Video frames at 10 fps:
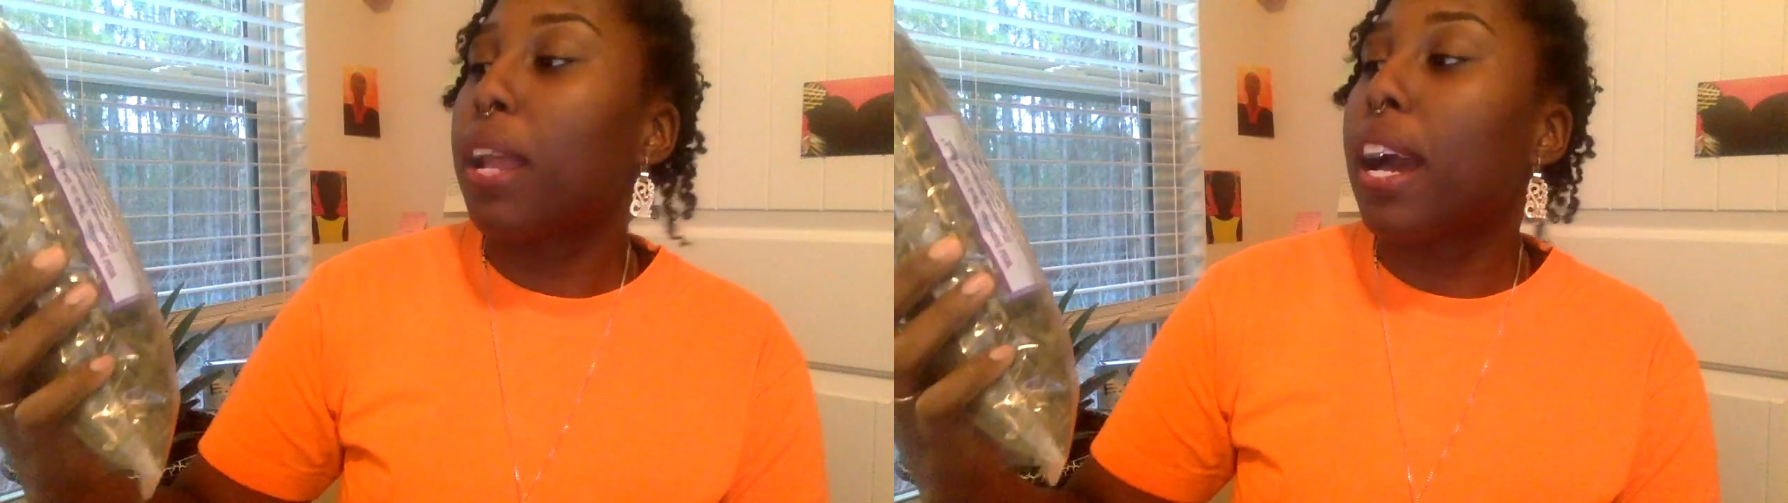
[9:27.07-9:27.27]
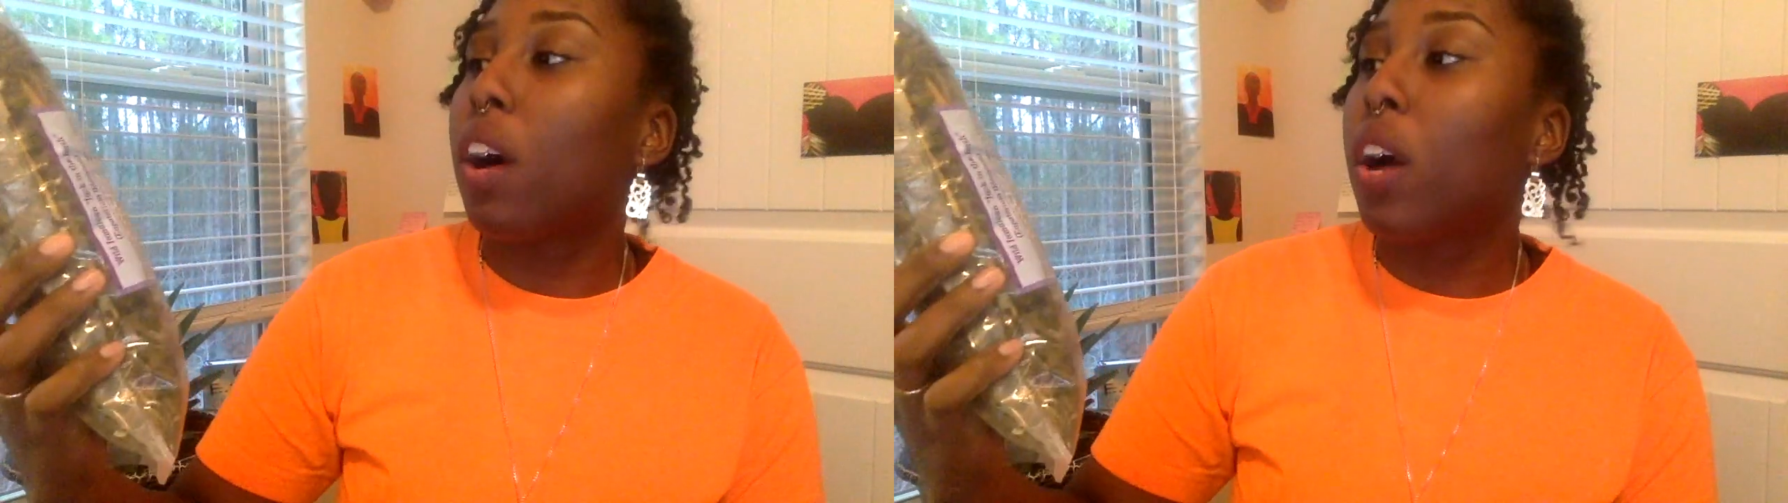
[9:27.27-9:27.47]

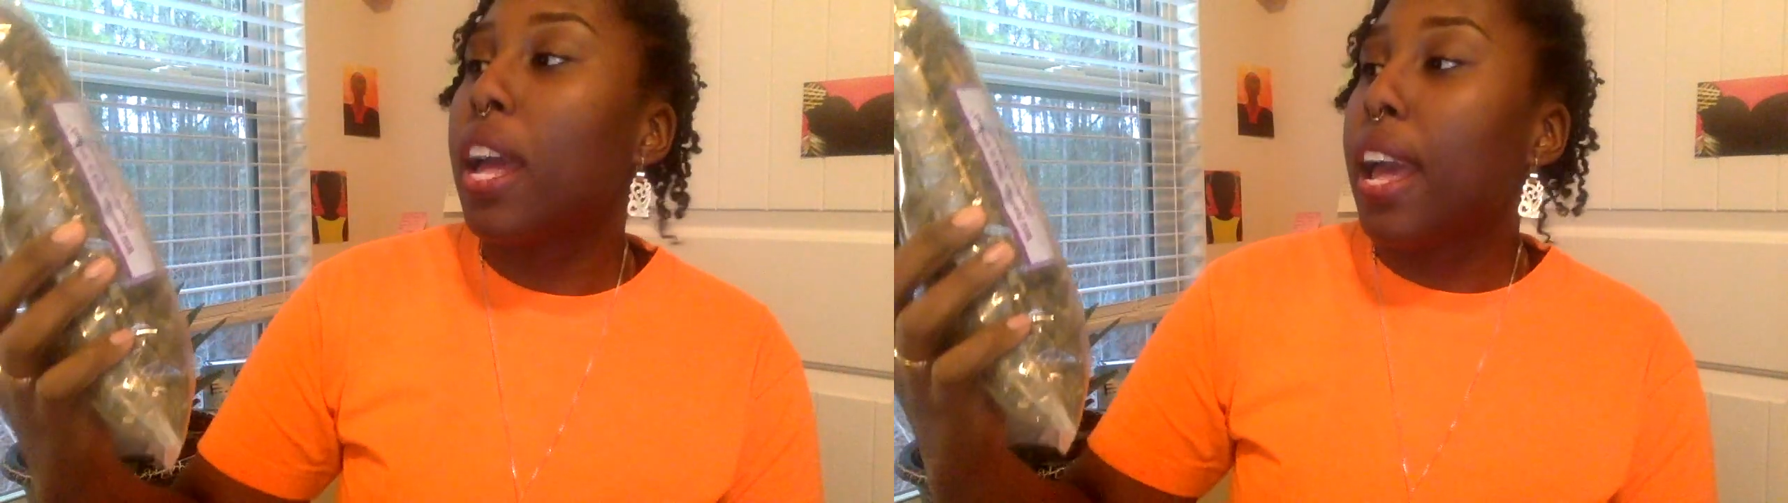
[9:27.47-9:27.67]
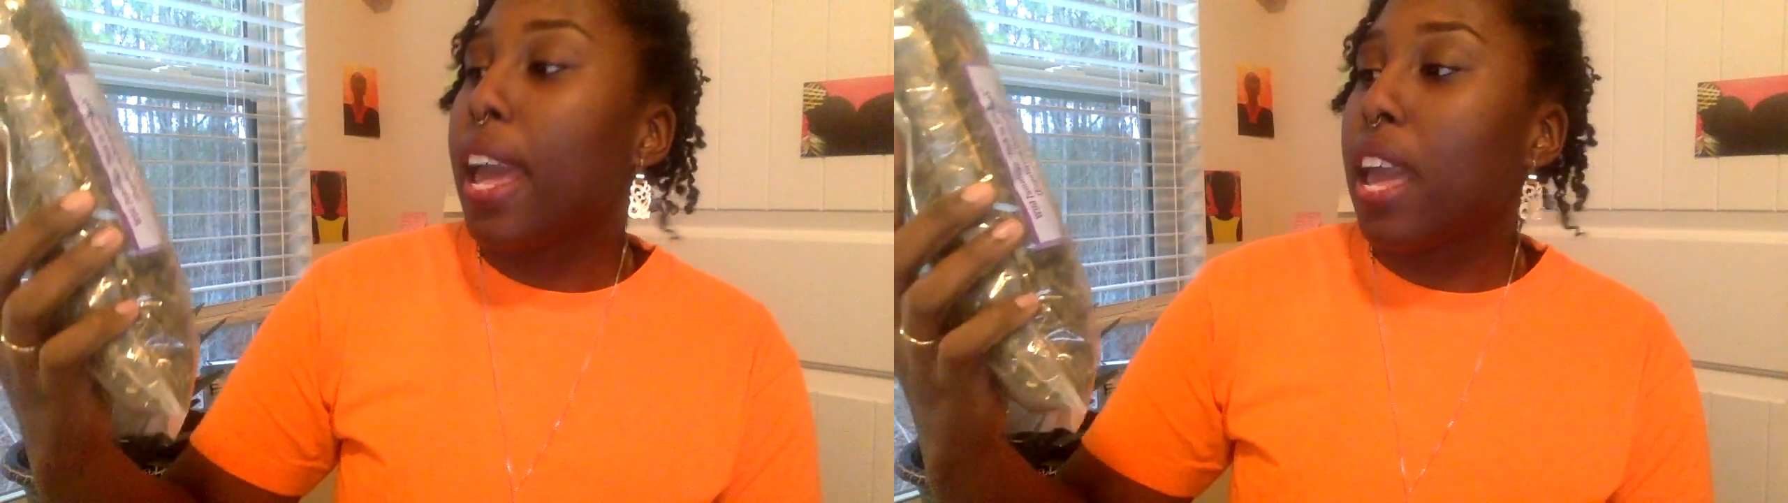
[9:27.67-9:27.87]
now,
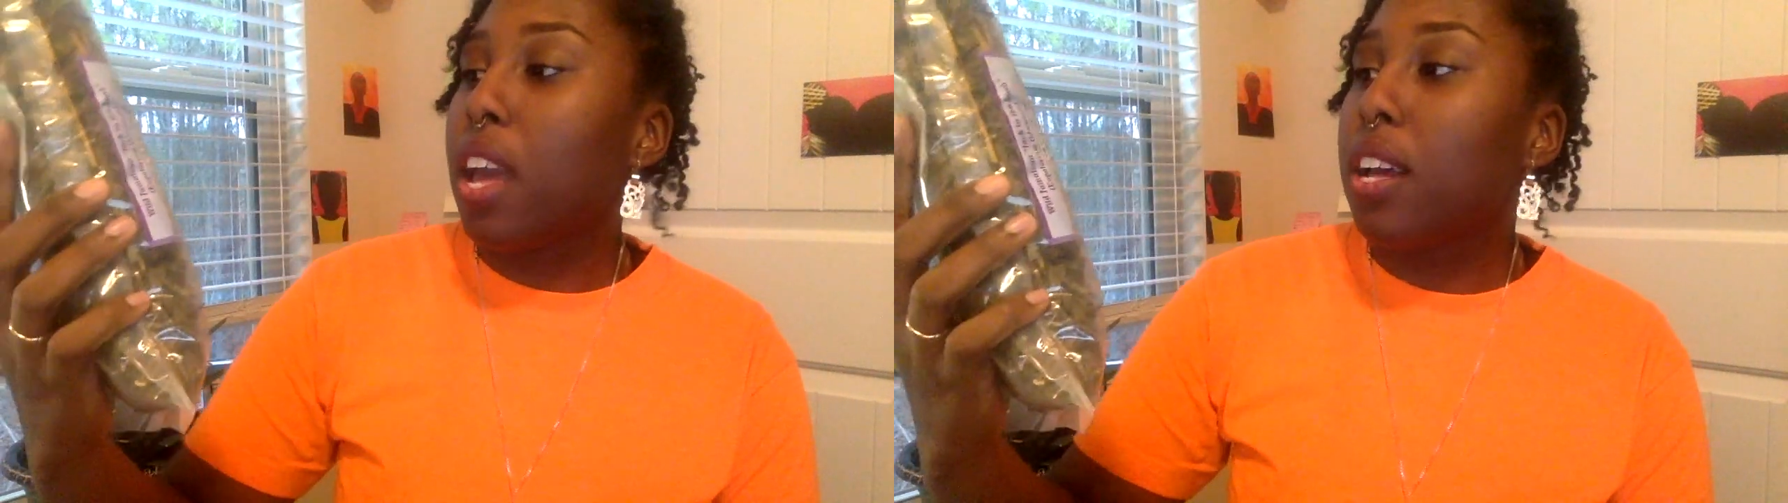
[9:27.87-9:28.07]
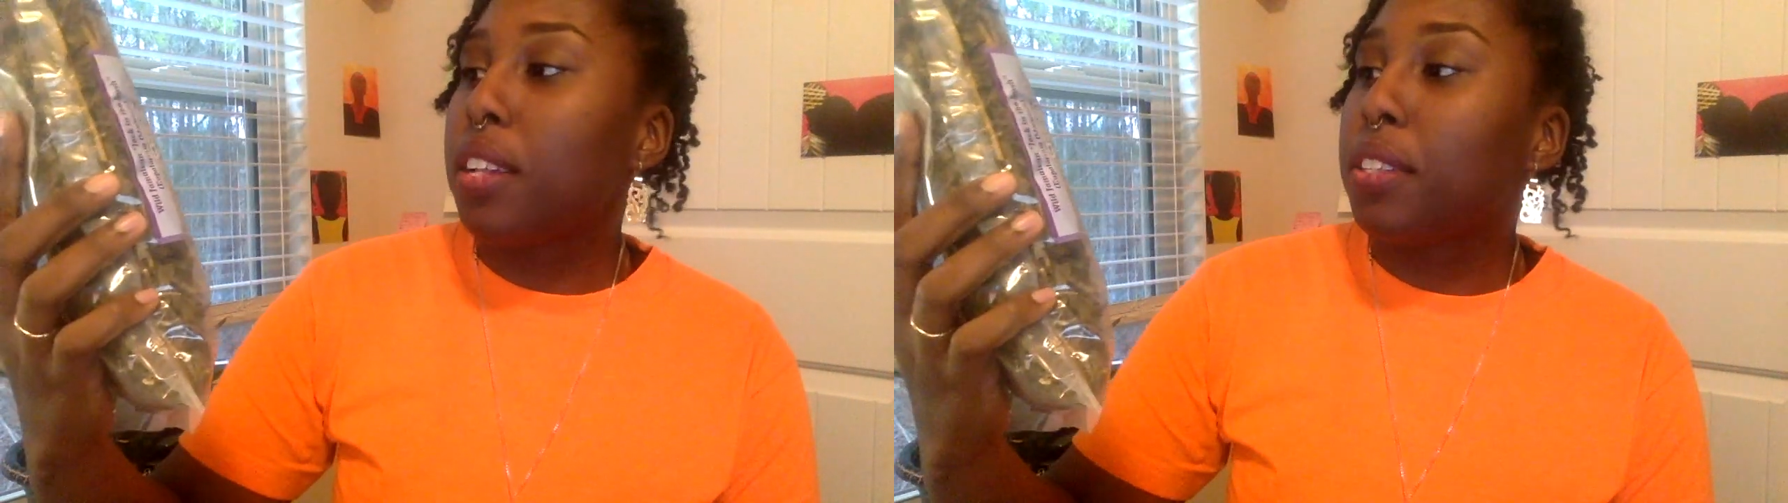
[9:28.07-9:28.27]

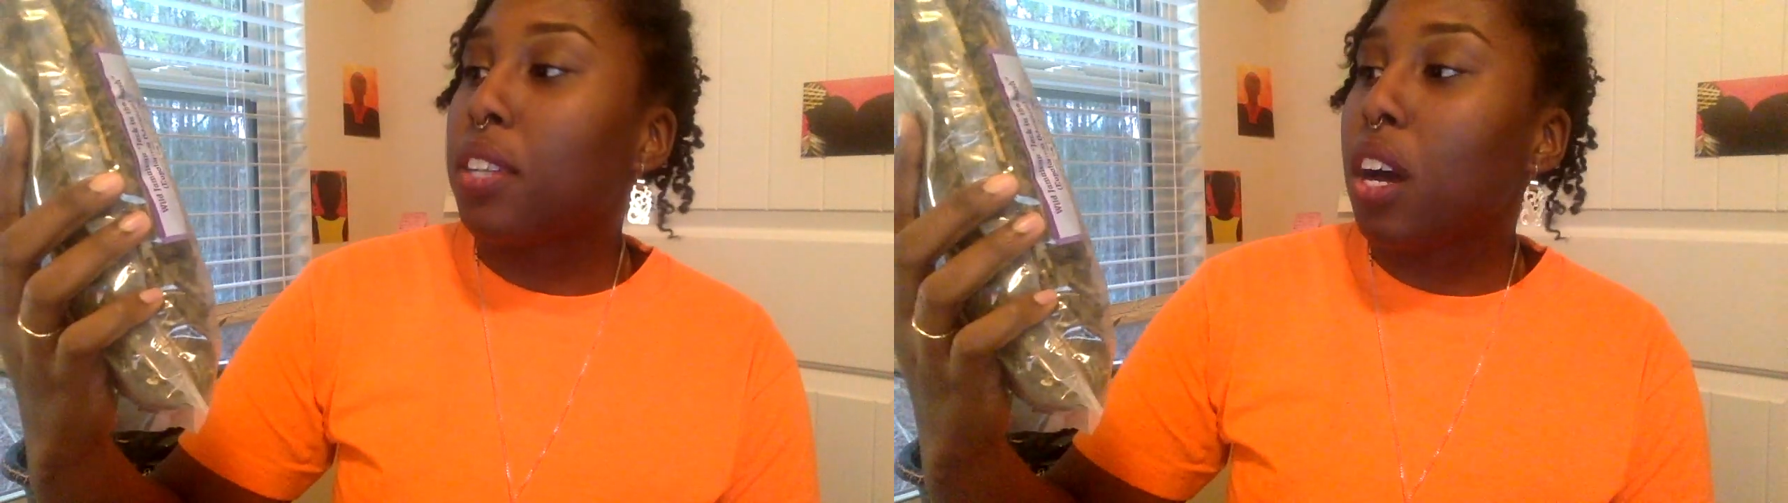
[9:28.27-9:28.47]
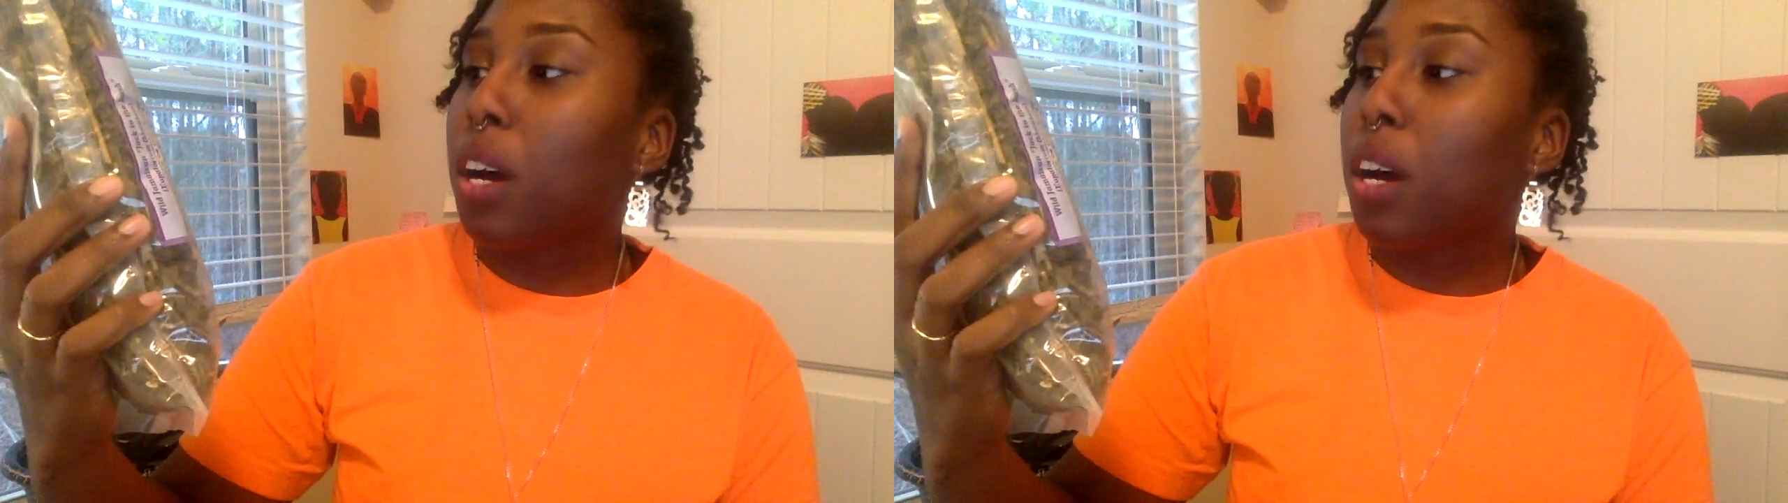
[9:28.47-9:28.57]
and